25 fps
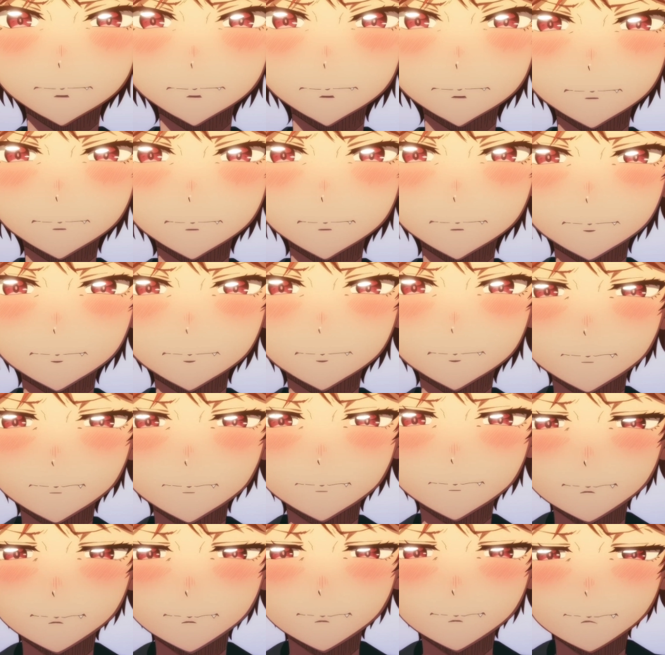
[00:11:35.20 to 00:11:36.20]
talk to her
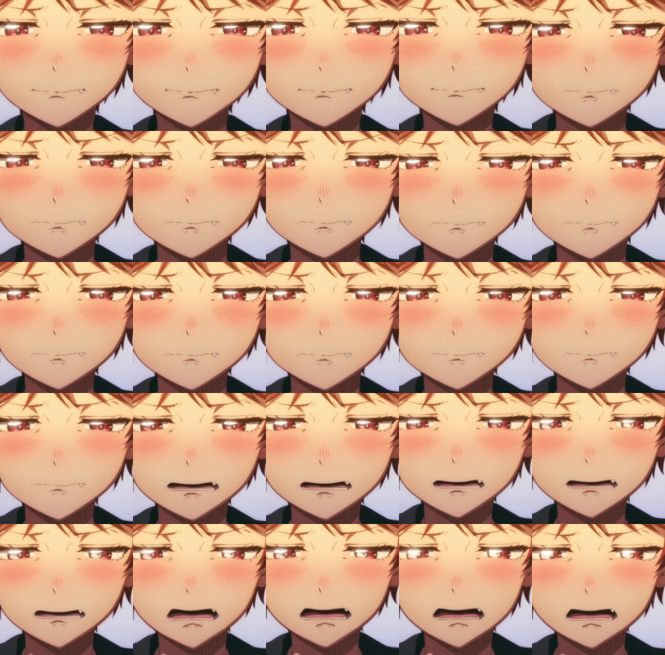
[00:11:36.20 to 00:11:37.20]
after ignoring her
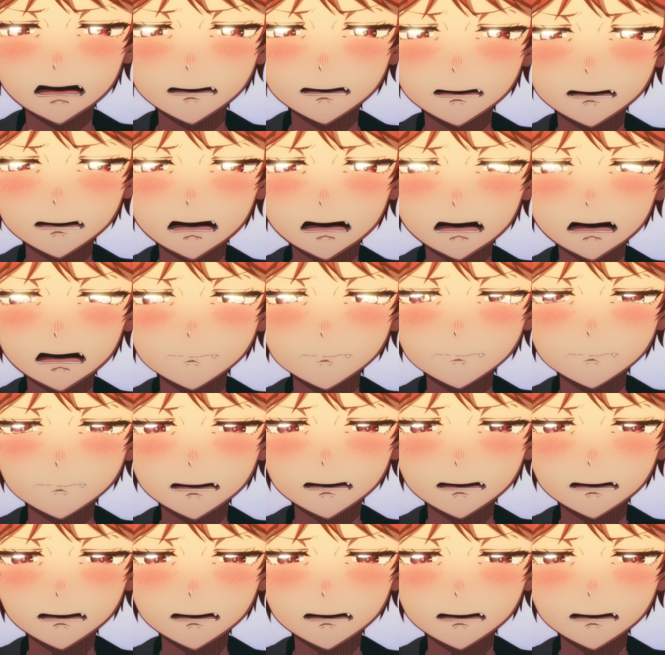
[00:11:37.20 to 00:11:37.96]
for a year.